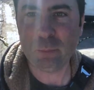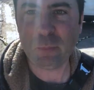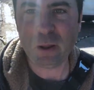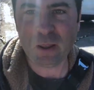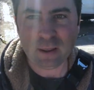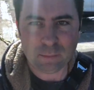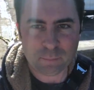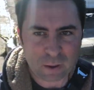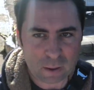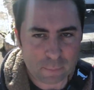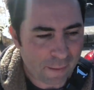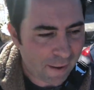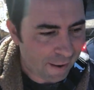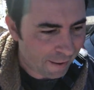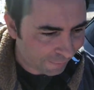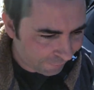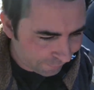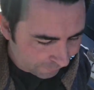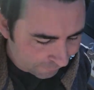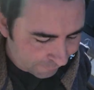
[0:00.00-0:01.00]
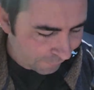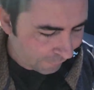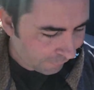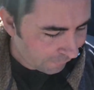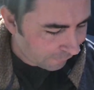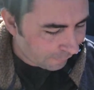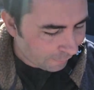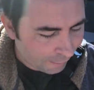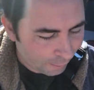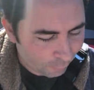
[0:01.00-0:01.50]
in my bag.
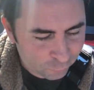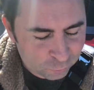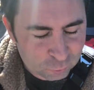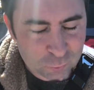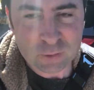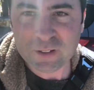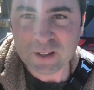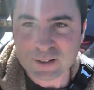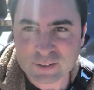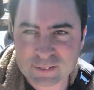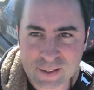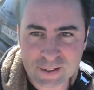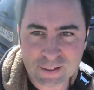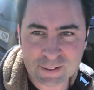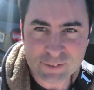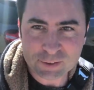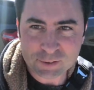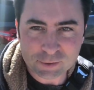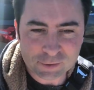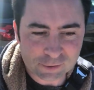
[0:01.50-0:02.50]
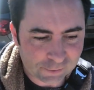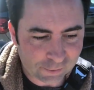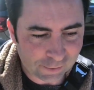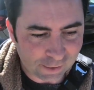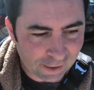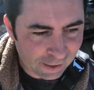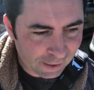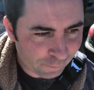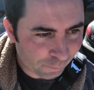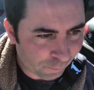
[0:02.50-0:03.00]
I was really excited.
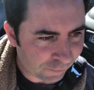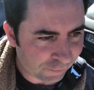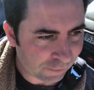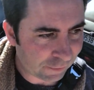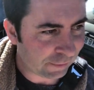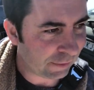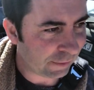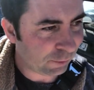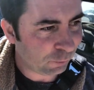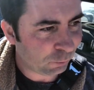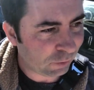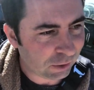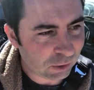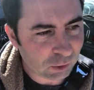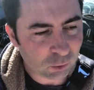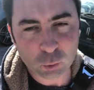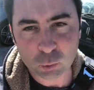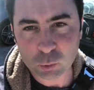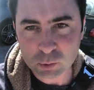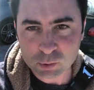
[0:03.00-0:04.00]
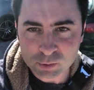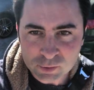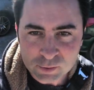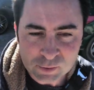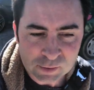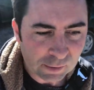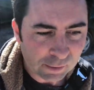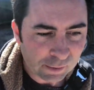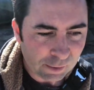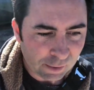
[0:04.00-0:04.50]
There's this really cool
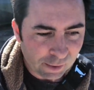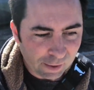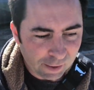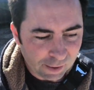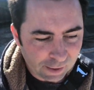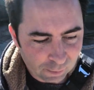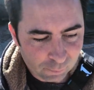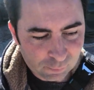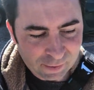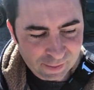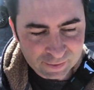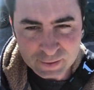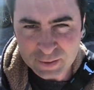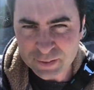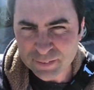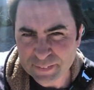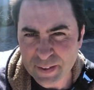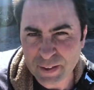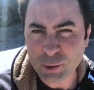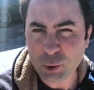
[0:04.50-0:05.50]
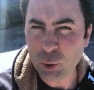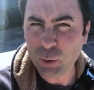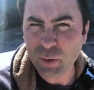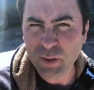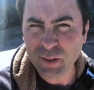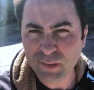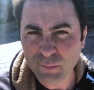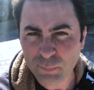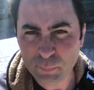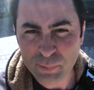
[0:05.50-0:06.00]
like
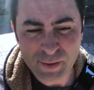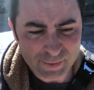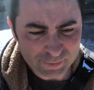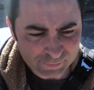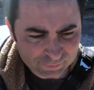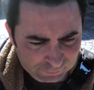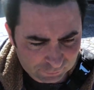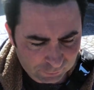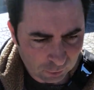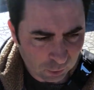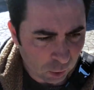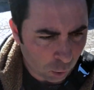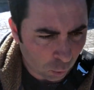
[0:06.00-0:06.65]
nannery place